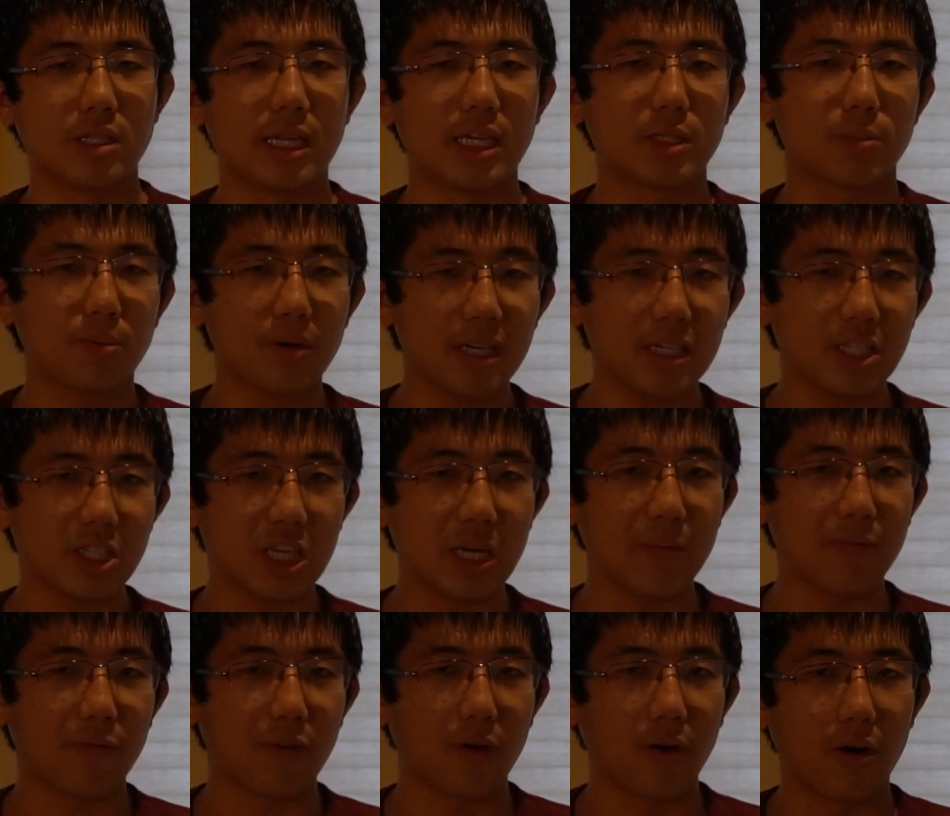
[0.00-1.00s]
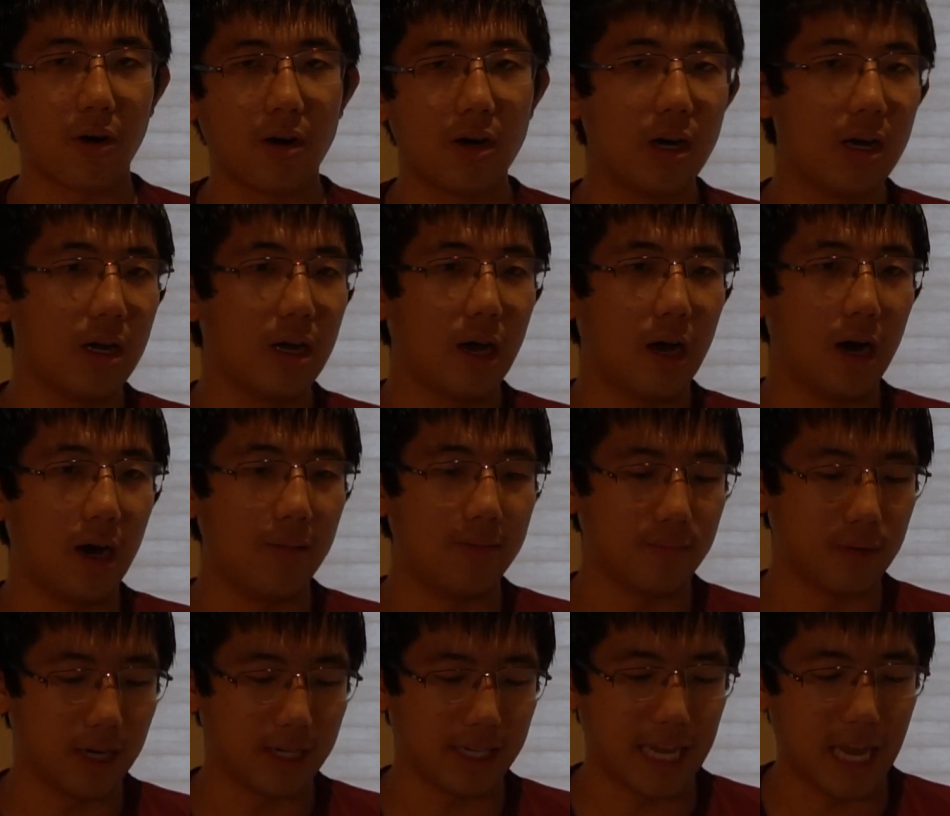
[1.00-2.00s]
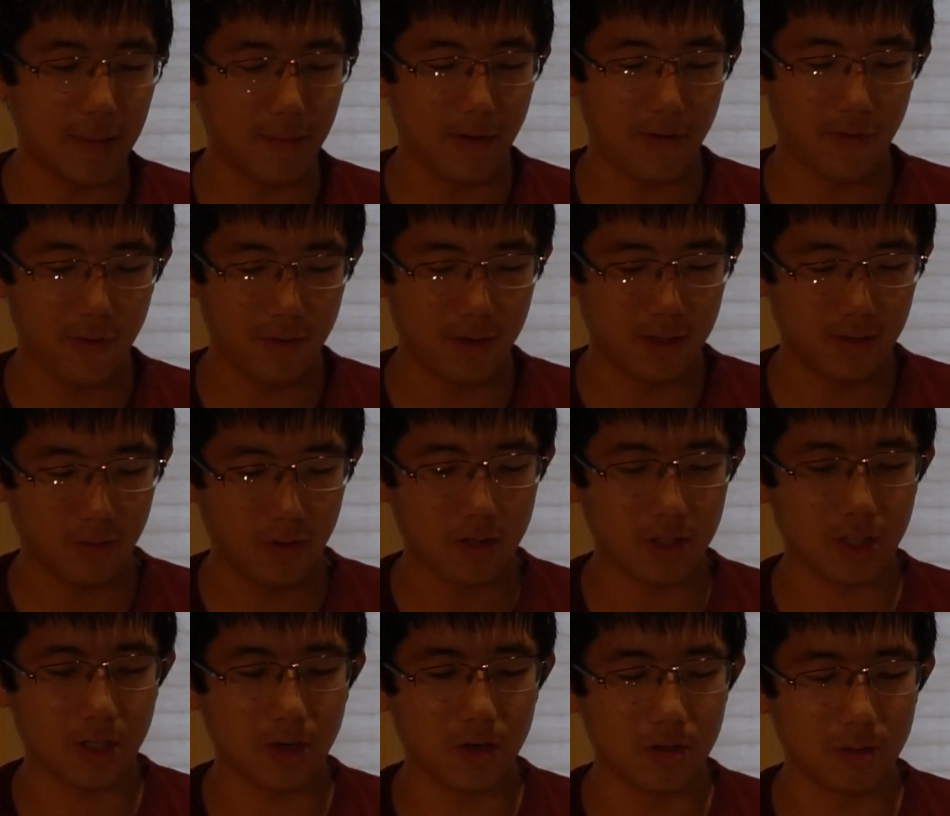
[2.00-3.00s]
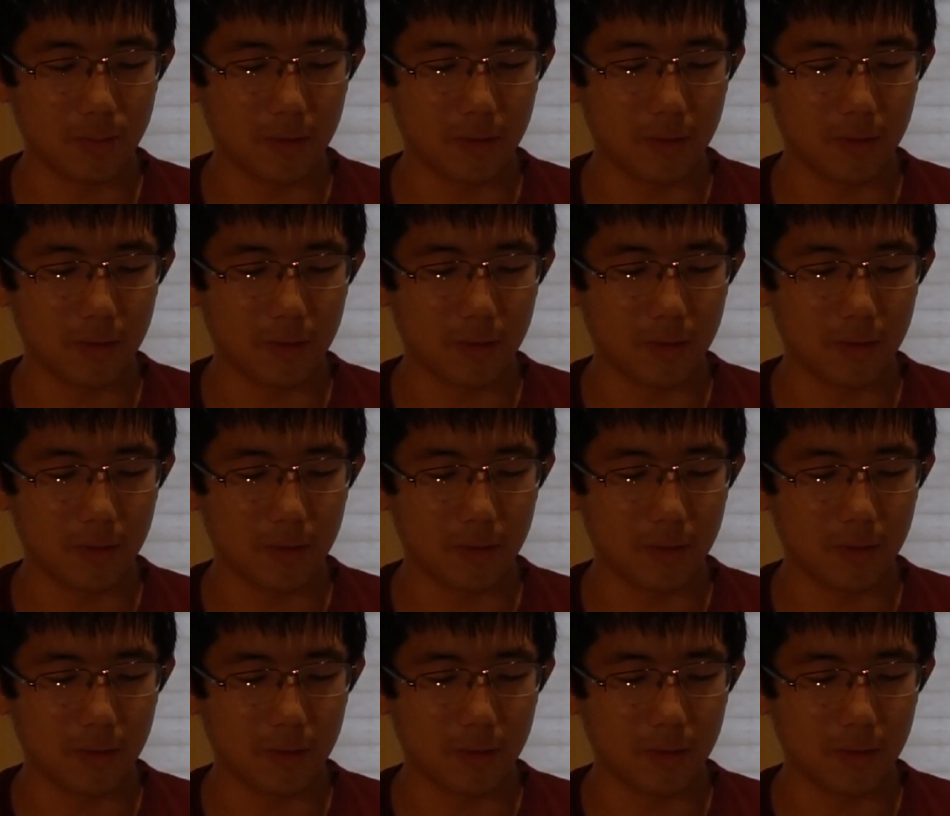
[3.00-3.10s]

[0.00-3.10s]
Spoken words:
And that's pretty cheap for a gaming phone as far as it goes.